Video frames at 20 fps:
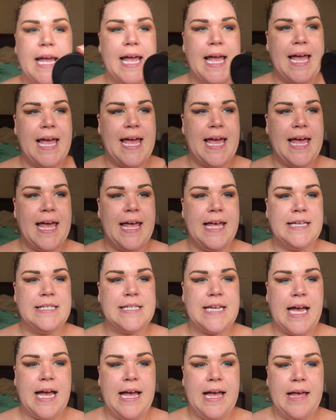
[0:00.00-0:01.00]

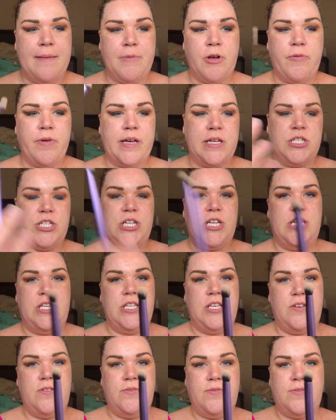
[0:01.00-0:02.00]
And I'm going to
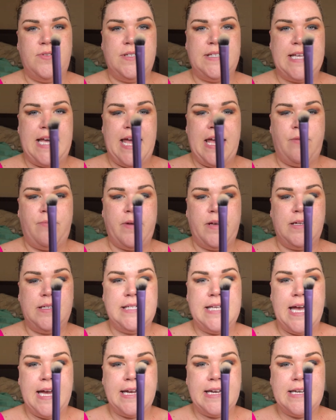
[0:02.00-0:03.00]
use a Real
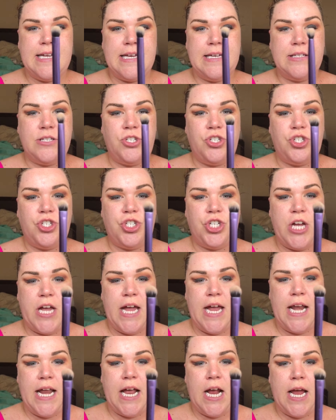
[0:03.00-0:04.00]
Techniques
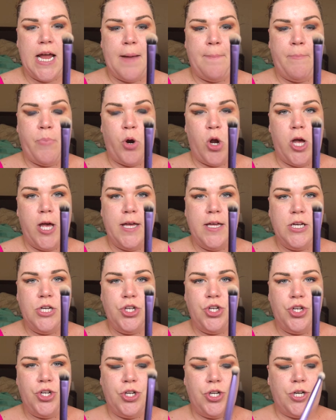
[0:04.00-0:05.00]
shading
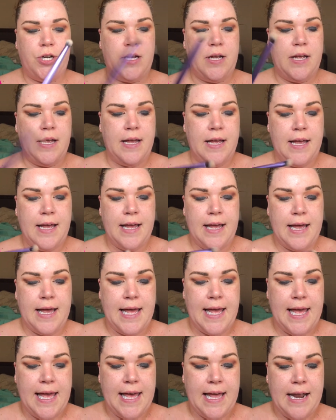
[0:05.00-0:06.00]
brush.
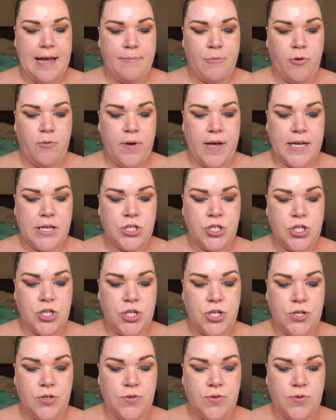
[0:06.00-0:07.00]
And I'm going
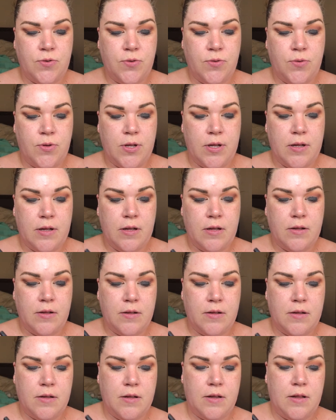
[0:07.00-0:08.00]
to
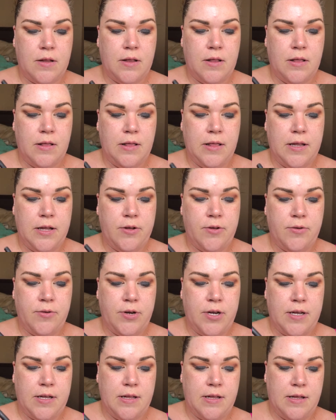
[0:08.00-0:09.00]

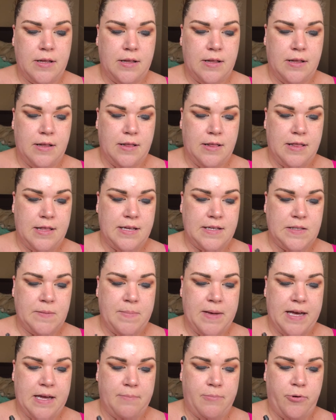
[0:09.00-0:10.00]
load this
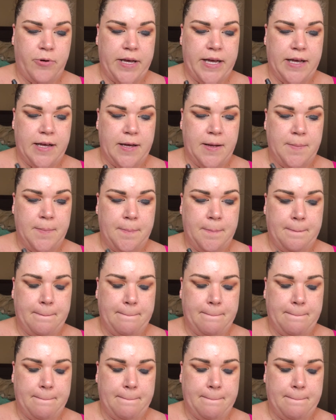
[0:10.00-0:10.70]
bad boy up.